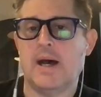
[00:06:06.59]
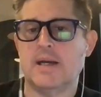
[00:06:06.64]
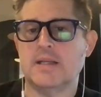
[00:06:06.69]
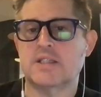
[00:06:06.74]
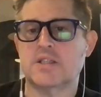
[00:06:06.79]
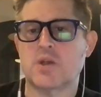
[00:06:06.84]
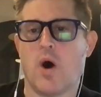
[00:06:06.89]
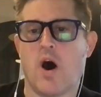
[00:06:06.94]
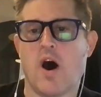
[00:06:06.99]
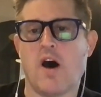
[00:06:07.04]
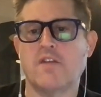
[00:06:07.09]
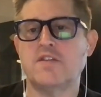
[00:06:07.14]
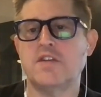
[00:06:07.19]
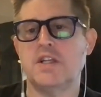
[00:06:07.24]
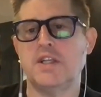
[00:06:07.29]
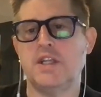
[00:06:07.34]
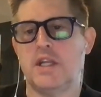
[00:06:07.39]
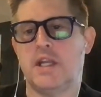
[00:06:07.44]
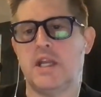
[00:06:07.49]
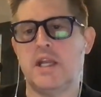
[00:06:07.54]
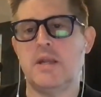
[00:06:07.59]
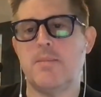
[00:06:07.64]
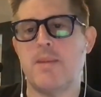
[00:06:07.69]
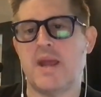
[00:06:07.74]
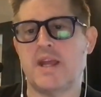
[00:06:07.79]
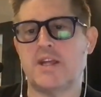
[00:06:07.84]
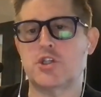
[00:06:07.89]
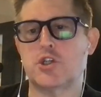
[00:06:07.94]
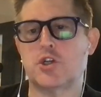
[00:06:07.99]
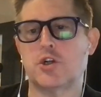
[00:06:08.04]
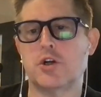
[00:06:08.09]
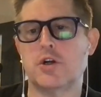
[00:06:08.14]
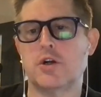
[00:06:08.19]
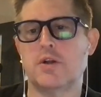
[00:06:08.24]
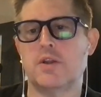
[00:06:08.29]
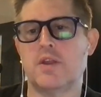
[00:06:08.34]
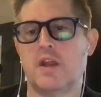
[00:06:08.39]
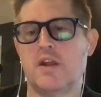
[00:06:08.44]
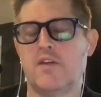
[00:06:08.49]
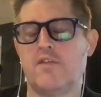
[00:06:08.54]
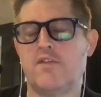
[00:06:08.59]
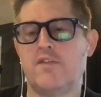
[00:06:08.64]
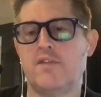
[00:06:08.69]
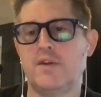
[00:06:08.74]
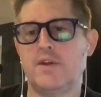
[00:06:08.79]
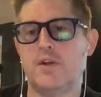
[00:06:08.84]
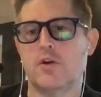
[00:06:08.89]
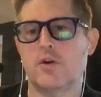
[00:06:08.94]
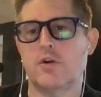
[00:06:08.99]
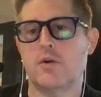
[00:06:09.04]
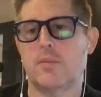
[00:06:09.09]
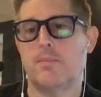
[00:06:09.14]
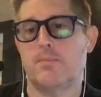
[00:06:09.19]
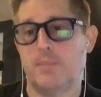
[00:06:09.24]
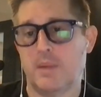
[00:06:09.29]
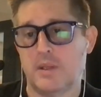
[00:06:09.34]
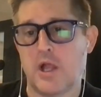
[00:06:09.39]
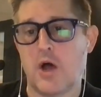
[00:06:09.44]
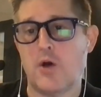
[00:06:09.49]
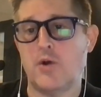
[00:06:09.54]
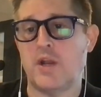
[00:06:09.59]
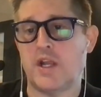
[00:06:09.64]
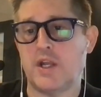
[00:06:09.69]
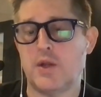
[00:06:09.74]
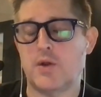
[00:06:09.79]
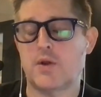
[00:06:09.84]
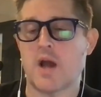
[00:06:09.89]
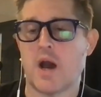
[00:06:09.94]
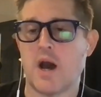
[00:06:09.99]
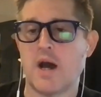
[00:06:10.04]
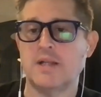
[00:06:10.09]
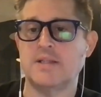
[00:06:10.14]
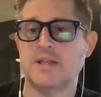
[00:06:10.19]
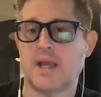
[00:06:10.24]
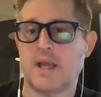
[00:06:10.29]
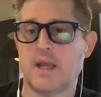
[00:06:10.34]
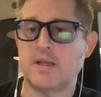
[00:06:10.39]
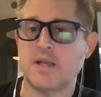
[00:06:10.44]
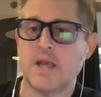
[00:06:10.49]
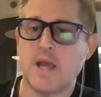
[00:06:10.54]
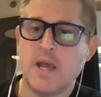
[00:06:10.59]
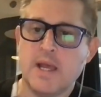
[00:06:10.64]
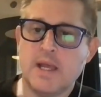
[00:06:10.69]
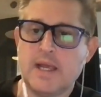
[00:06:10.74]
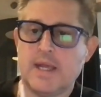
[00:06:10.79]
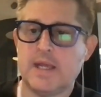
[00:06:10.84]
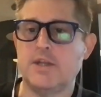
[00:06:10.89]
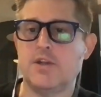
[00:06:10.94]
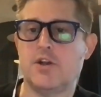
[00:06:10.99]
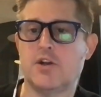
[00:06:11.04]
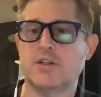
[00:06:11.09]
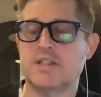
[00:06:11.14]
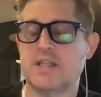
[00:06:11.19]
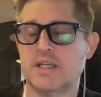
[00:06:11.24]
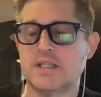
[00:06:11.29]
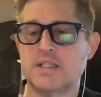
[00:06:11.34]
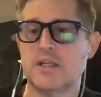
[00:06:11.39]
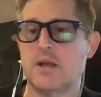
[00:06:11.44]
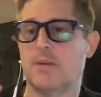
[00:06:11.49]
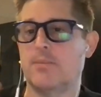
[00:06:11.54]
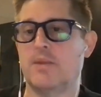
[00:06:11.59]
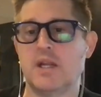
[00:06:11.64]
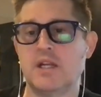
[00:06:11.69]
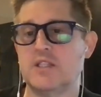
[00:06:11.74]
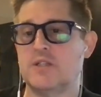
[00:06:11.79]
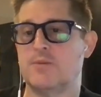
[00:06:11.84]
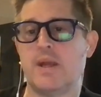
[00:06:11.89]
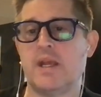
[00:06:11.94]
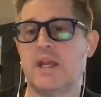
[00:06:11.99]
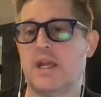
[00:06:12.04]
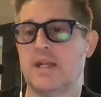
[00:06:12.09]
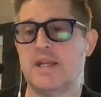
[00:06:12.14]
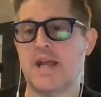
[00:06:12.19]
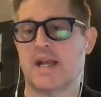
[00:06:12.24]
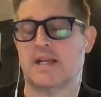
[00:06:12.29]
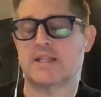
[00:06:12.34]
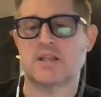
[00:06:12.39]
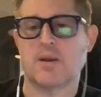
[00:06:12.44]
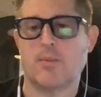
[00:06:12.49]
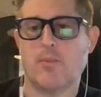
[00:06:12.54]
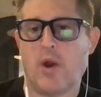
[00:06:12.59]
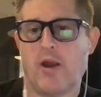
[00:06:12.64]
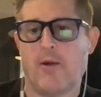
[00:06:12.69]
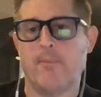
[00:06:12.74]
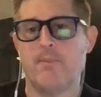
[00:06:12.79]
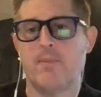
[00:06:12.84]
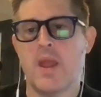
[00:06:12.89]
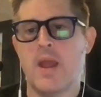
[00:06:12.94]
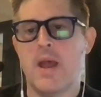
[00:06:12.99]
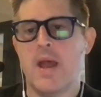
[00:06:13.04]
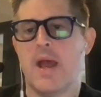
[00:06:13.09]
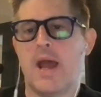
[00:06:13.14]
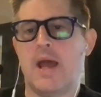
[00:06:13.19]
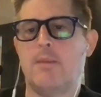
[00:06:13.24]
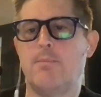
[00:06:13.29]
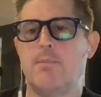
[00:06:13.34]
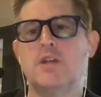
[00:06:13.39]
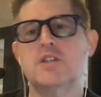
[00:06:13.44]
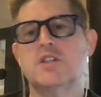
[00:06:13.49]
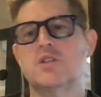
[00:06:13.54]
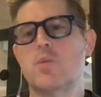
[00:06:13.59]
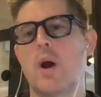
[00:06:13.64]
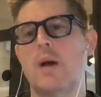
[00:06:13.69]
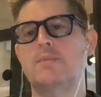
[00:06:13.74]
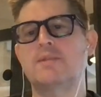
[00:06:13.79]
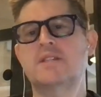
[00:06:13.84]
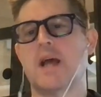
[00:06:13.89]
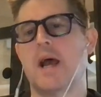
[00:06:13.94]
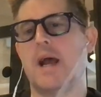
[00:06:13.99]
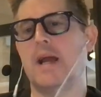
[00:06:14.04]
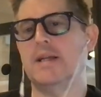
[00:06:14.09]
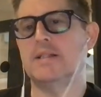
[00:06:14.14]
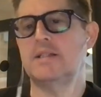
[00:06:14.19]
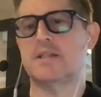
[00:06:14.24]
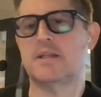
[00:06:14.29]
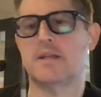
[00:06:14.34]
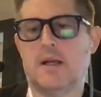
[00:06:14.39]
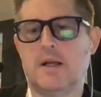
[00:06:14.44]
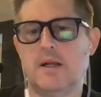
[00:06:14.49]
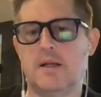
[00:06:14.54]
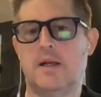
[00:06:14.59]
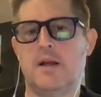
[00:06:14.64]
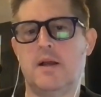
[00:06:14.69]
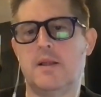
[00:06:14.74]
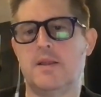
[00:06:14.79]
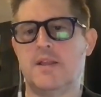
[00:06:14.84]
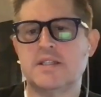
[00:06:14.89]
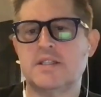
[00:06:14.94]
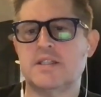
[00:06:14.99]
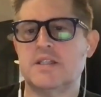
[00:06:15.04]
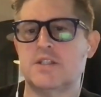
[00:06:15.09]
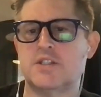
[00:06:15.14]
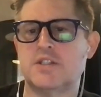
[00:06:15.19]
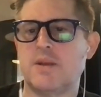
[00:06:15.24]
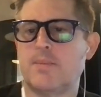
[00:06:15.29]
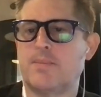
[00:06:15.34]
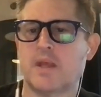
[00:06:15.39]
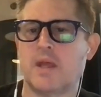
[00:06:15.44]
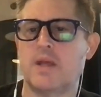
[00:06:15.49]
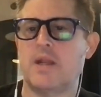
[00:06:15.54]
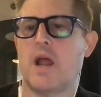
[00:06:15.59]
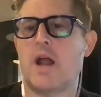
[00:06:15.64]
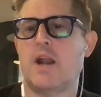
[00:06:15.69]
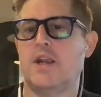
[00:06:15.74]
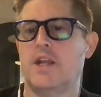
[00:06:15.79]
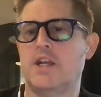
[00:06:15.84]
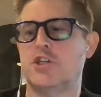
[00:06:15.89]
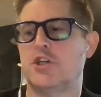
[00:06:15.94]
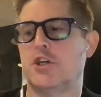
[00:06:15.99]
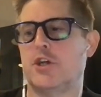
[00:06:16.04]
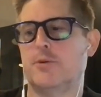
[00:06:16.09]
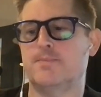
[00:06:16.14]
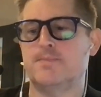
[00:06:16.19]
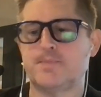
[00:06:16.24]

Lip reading: So often you need to make sure that if you're loading new content into your system, that it's being indexed somewhere. And most websites, this is typically not an issue.